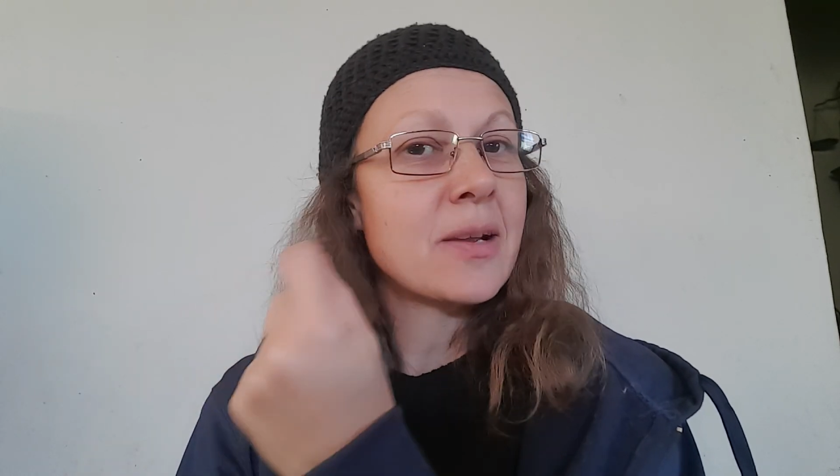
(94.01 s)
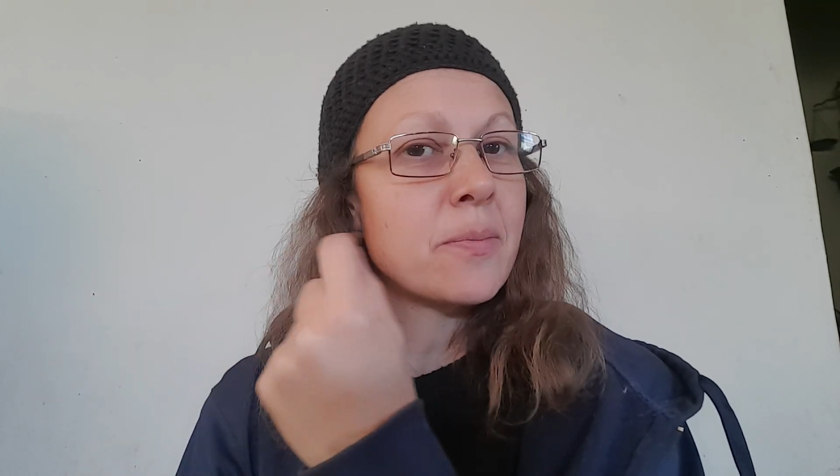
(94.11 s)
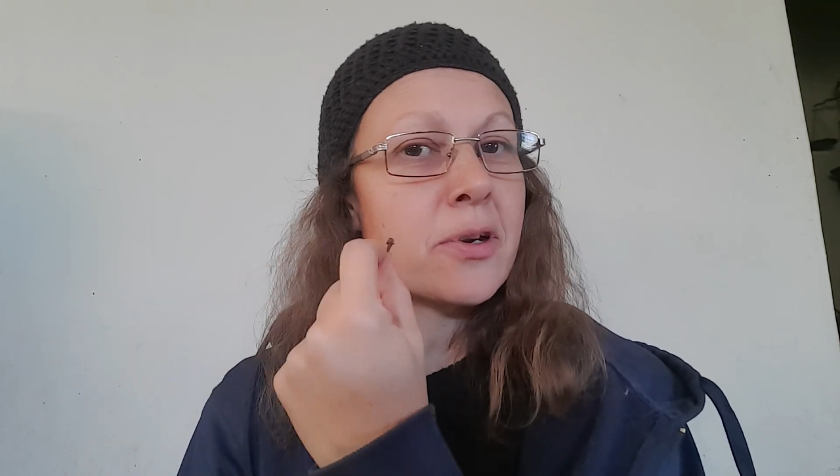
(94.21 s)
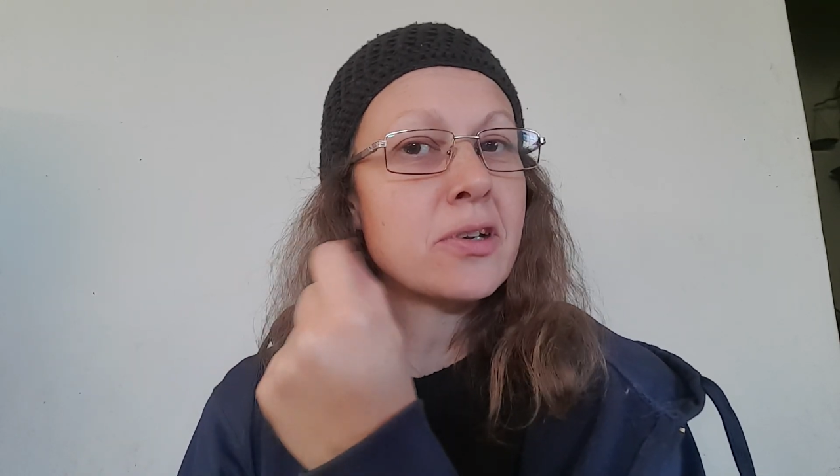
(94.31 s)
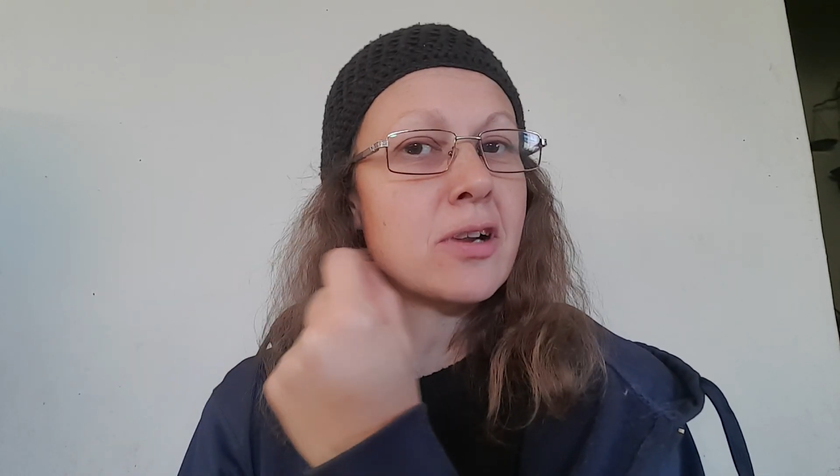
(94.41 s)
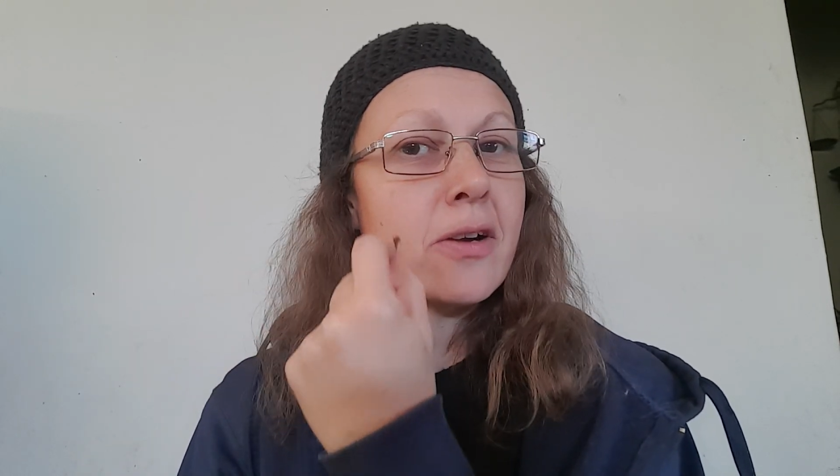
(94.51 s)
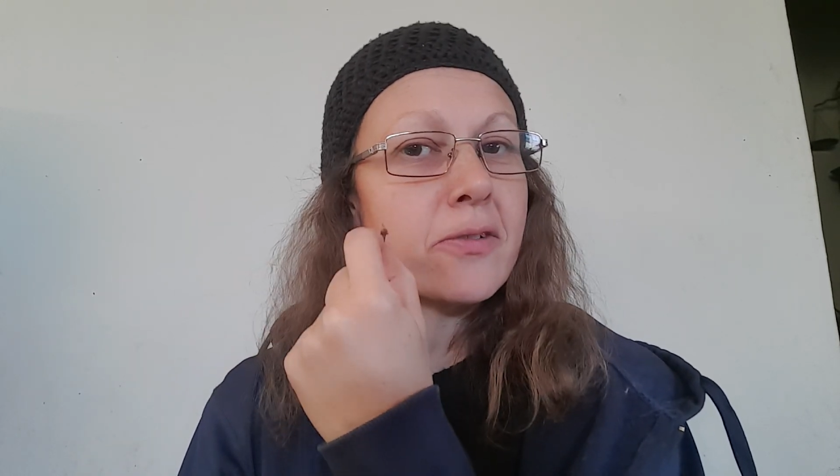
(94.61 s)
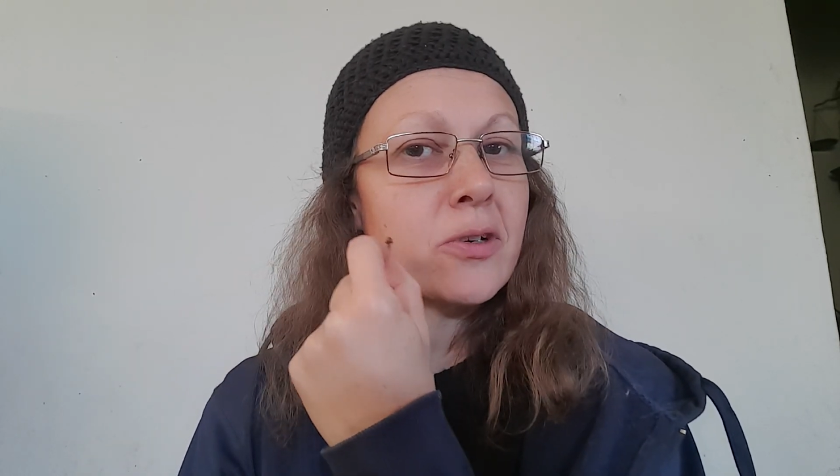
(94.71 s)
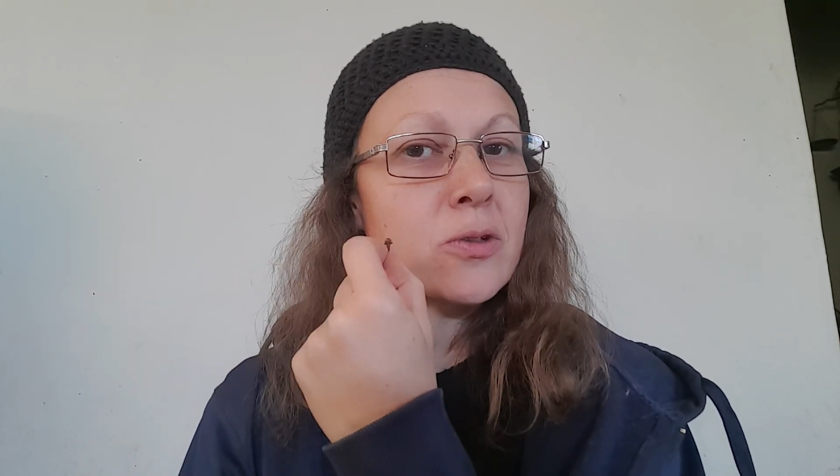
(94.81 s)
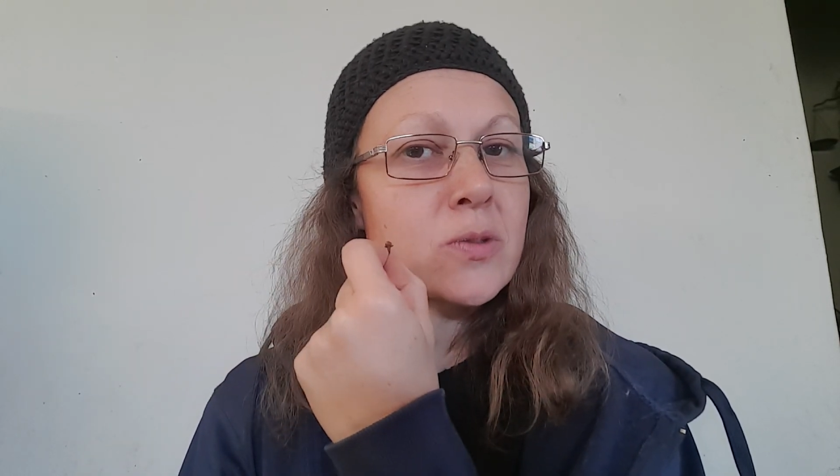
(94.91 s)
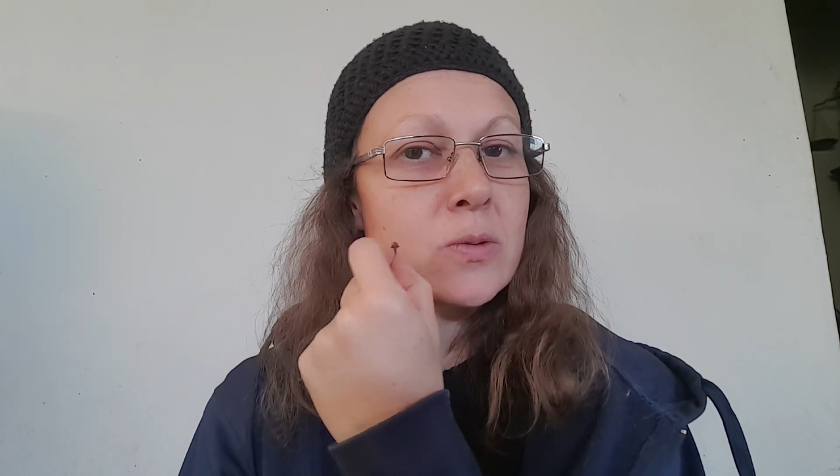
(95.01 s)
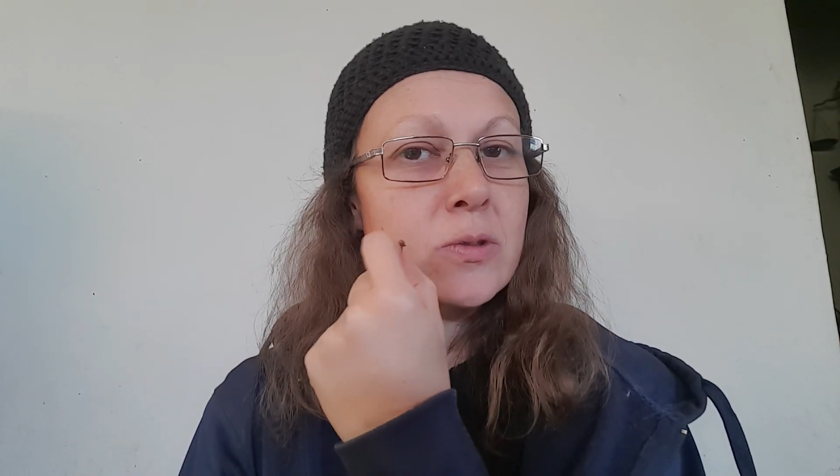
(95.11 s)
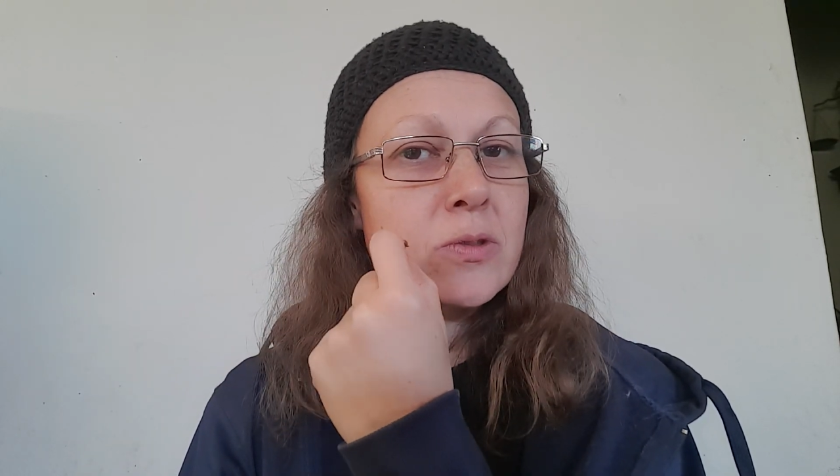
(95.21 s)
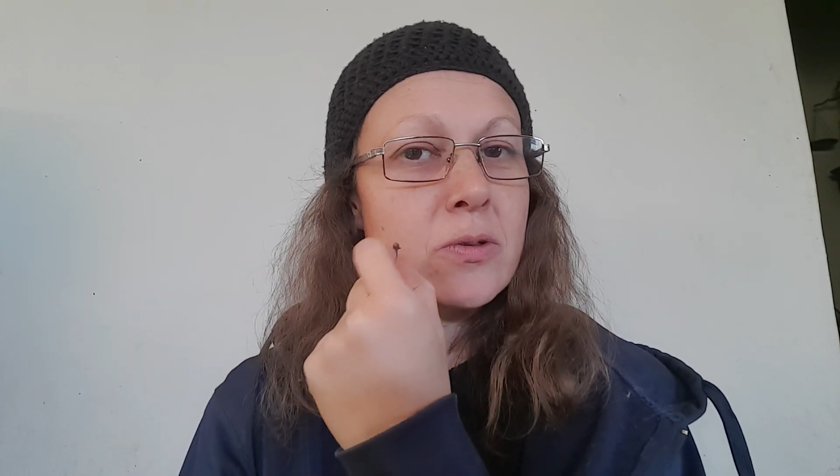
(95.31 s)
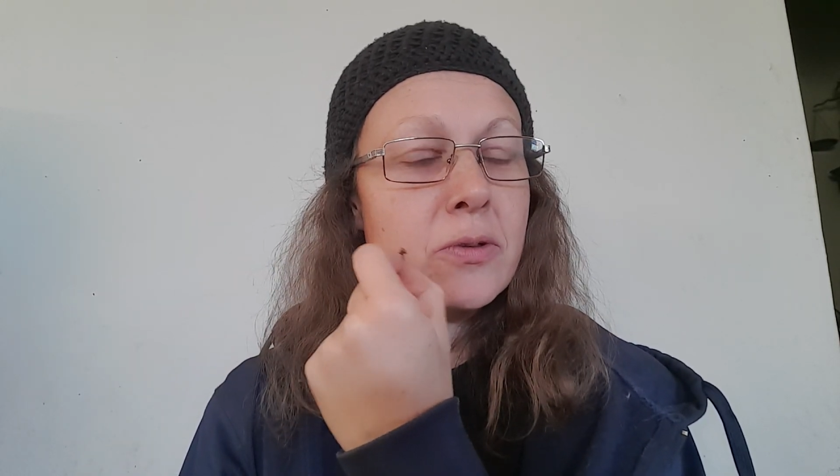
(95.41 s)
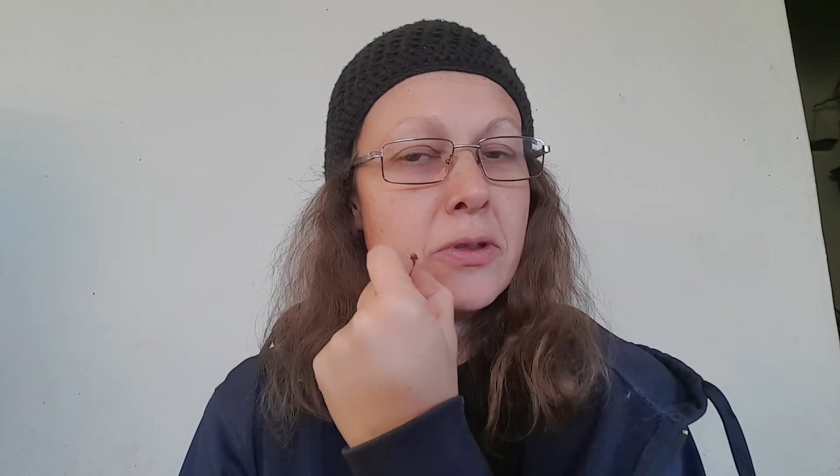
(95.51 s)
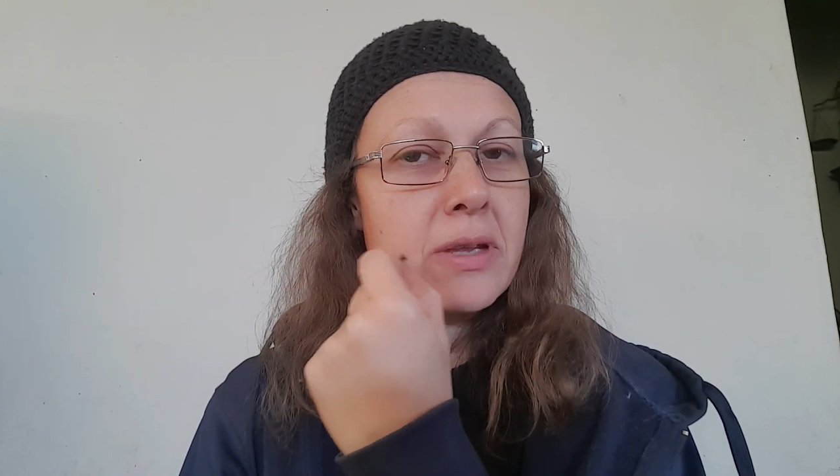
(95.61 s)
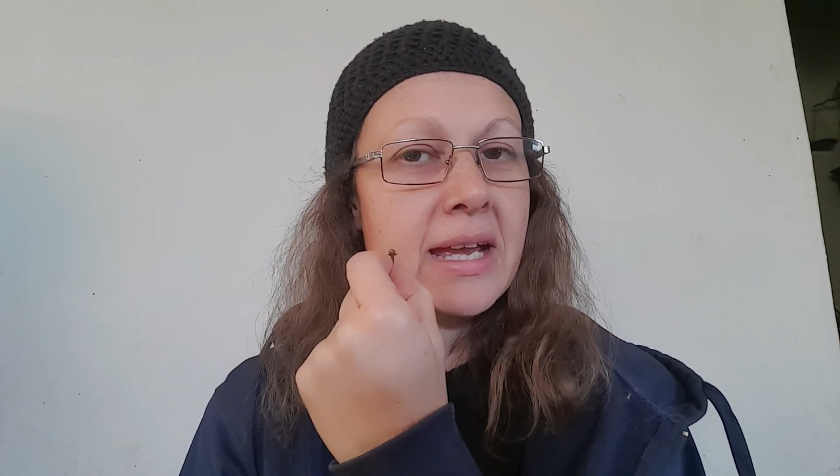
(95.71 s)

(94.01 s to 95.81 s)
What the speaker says: put it over your sore tooth